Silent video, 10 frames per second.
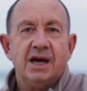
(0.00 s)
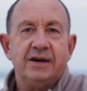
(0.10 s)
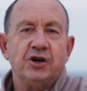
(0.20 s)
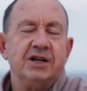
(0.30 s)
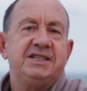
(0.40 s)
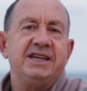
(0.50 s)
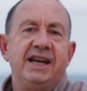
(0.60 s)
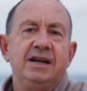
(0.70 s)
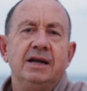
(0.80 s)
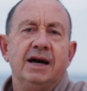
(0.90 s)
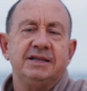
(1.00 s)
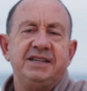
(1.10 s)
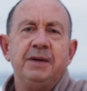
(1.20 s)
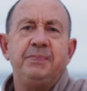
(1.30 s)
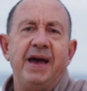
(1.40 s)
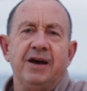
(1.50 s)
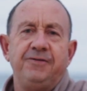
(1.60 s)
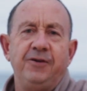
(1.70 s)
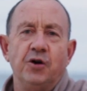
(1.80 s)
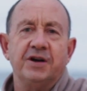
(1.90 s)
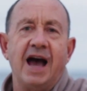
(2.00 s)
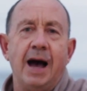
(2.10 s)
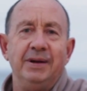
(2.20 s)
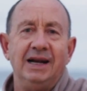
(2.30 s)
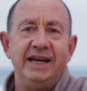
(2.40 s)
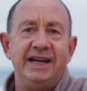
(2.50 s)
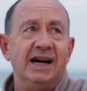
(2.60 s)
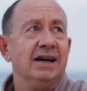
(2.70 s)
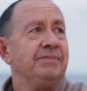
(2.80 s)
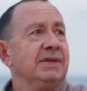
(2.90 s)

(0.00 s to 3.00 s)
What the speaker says: and I've got a 10-pound fluorocarbon leader,